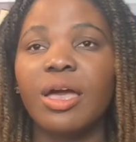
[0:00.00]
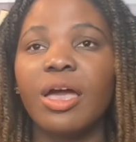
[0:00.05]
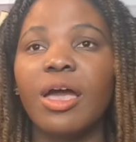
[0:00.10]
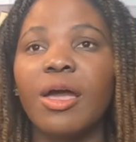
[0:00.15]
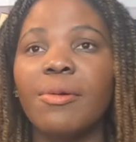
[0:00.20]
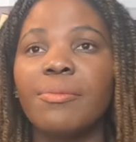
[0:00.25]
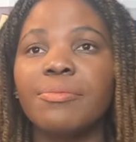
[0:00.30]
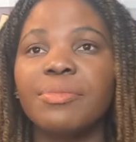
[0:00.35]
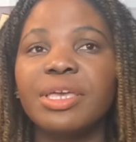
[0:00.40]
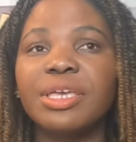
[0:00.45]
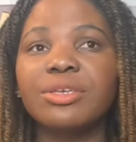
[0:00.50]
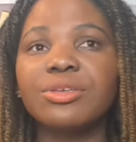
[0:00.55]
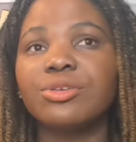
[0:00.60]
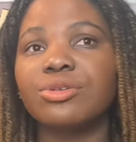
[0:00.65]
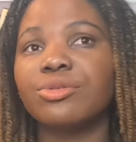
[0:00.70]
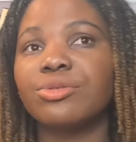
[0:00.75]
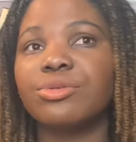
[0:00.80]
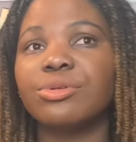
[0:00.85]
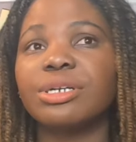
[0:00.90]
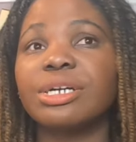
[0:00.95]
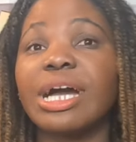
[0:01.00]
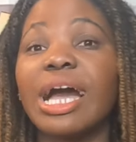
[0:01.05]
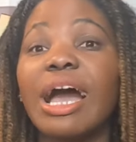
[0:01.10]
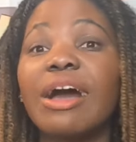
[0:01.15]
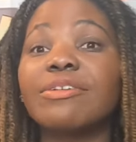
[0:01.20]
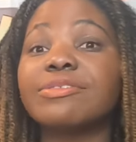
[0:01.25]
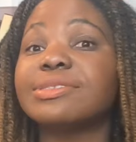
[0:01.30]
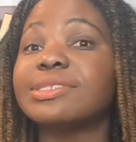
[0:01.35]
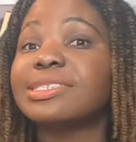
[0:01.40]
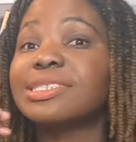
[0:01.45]
Uh, Mingyu
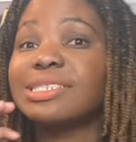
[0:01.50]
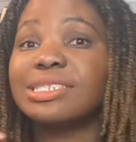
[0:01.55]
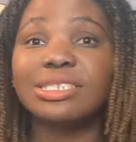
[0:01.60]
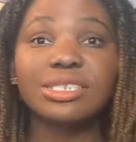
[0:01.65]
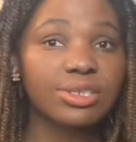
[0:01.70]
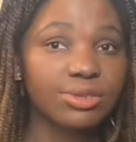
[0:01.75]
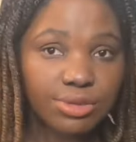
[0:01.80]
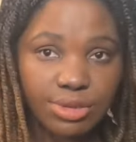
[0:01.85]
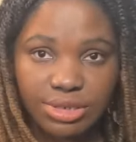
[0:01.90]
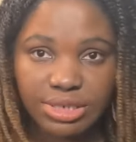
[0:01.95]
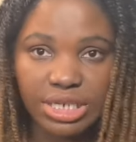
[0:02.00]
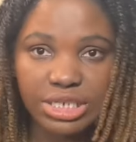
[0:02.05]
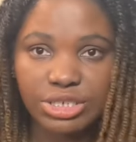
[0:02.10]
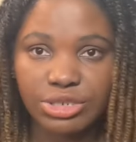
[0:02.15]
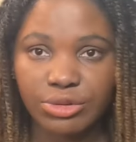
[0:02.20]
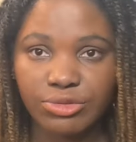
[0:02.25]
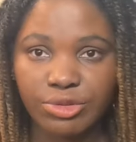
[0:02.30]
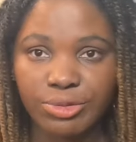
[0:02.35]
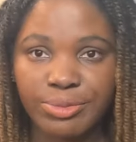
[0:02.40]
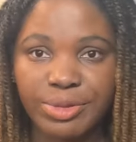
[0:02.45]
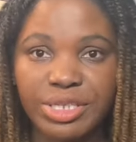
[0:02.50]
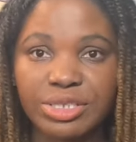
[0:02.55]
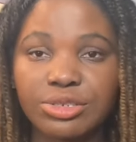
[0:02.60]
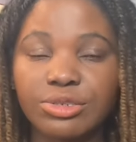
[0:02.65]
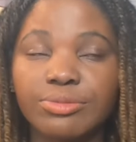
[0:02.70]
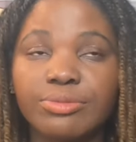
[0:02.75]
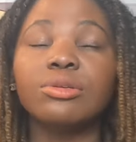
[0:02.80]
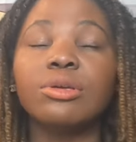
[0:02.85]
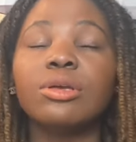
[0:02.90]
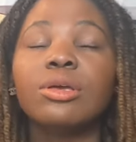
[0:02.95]
have zero connection with
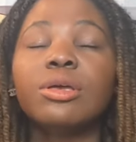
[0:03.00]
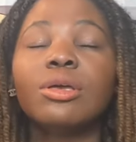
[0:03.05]
Mingyu.